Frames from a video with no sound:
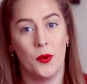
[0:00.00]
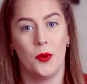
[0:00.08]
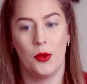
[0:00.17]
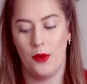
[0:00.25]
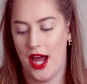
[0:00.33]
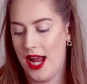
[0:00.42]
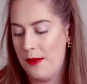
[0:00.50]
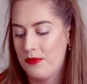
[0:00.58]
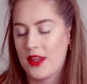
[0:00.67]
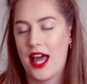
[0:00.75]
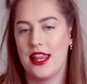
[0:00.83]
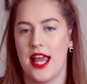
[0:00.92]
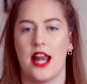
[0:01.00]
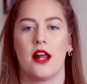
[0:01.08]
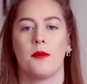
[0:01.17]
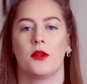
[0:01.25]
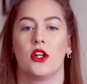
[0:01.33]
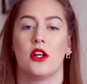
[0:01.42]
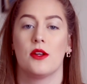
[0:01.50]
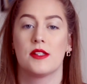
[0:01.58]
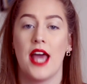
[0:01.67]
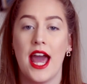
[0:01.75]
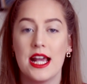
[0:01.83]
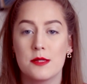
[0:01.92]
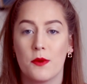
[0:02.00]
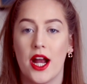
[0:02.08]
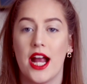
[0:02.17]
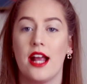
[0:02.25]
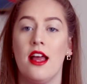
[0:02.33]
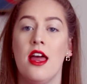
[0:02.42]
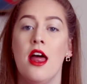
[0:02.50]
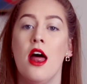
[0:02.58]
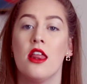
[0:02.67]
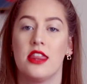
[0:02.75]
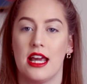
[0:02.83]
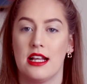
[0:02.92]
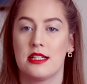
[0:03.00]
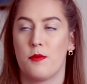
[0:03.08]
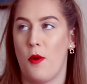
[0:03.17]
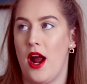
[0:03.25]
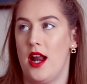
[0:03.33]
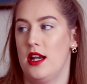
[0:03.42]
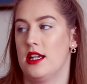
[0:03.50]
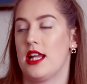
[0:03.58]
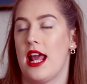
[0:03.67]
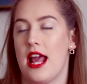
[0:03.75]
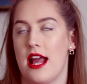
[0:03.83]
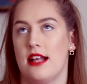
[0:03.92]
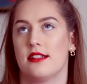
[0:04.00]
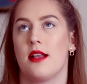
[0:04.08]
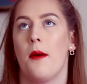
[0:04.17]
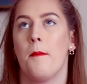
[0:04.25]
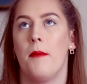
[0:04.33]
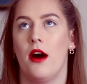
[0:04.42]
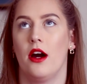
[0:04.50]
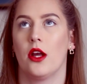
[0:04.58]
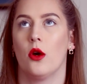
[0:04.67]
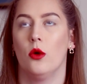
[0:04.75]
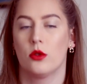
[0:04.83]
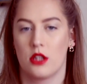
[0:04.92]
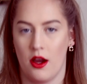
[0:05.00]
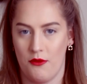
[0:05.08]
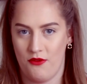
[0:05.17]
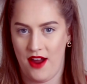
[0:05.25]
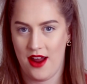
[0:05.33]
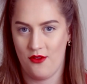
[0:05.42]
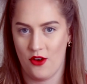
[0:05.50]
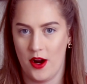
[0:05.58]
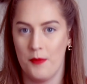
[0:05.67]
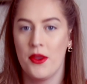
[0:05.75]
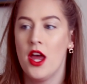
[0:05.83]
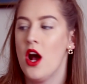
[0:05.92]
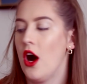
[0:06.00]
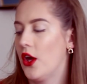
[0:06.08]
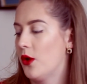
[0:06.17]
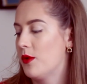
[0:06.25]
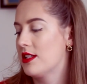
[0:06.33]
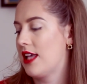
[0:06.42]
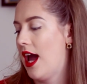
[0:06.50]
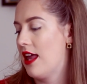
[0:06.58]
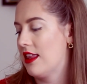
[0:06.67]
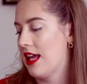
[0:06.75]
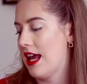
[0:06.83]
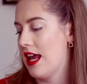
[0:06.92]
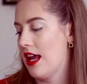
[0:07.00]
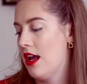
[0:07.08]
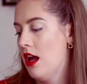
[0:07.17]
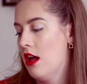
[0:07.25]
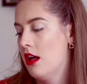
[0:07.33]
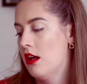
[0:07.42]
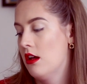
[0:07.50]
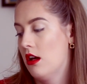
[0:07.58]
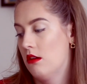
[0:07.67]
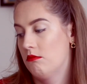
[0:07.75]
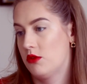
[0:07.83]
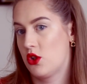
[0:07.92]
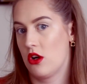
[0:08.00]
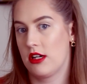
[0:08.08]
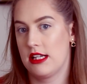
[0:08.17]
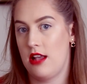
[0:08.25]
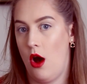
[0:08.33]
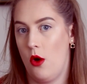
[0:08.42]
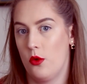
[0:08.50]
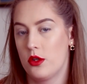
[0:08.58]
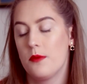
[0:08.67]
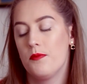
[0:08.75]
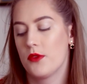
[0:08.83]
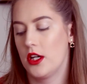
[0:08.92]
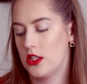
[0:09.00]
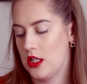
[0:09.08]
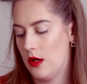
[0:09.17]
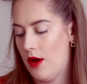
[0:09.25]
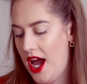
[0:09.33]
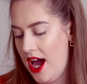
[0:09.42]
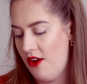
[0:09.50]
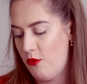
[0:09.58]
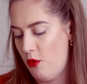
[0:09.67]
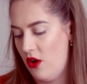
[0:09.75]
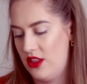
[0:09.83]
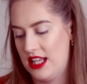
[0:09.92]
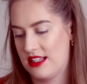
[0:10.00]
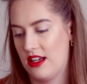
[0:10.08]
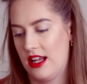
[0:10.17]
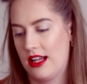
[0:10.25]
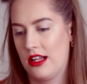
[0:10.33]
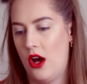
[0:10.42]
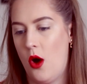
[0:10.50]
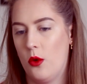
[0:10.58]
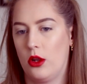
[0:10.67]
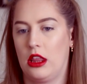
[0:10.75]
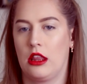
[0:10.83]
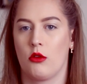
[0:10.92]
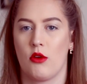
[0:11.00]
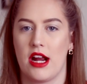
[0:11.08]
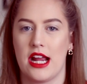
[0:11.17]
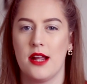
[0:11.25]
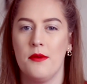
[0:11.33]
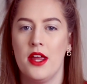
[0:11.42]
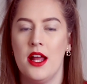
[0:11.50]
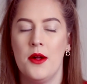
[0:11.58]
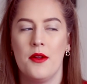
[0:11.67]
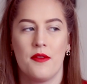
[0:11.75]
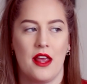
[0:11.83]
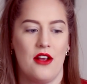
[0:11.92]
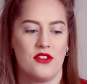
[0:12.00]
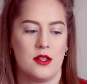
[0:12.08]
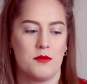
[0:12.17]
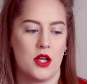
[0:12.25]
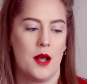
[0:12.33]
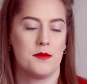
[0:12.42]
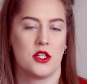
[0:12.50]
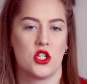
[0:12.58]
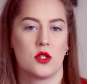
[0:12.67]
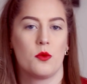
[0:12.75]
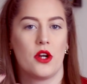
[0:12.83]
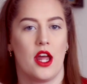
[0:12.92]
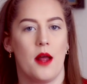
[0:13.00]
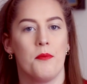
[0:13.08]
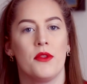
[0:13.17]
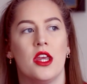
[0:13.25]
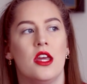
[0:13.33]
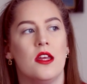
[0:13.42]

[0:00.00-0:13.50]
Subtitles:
all the way. And then I'm going to use hairspray. This brand is my all-time favourite. I always get the strongest hold. I do have one that's like hold 3 if sometimes I just want to